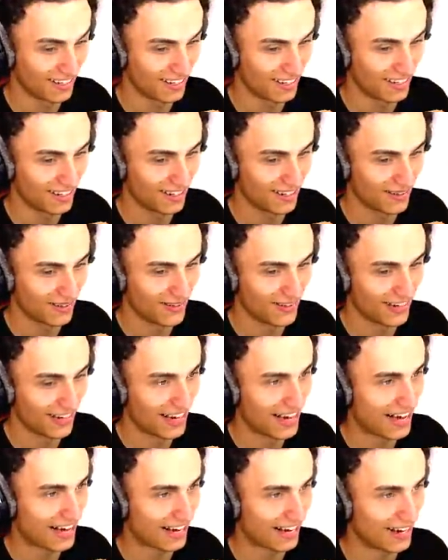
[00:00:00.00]
I just
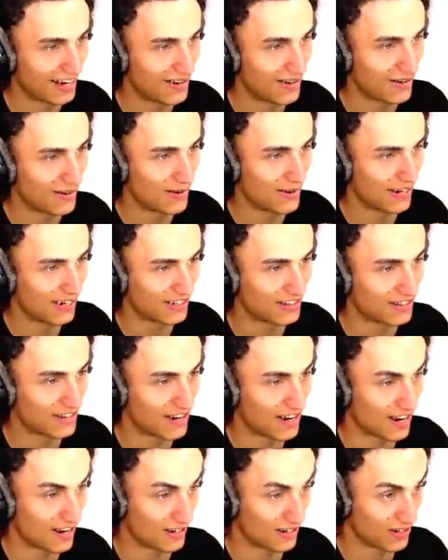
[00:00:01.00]
fallen off once, guys. Josh.
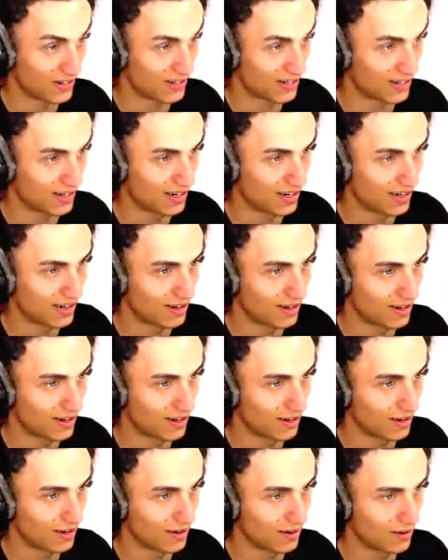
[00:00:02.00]
just fallen off That's
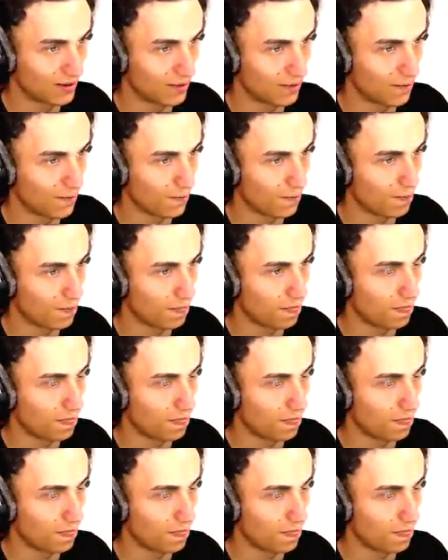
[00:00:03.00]
once. That's life, Jelly.